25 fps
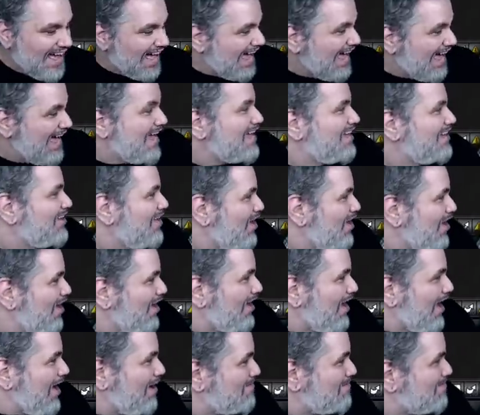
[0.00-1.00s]
Hey,
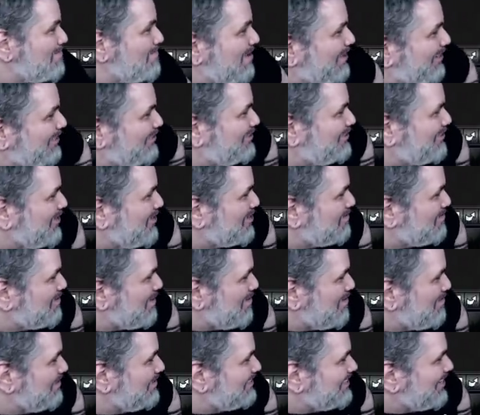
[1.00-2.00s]
I'm gonna make a joke, but
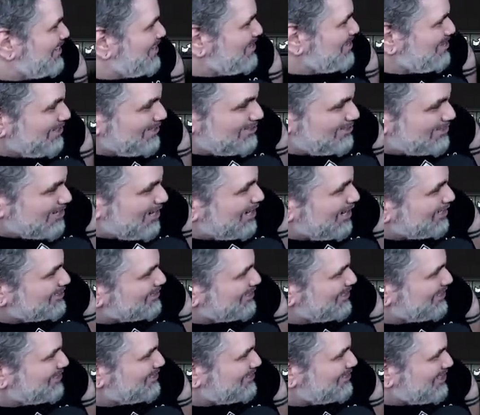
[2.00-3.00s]
I'm gonna tell you that Josh
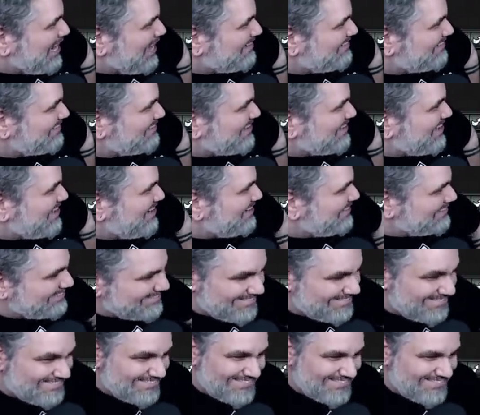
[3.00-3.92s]
in the chat said it.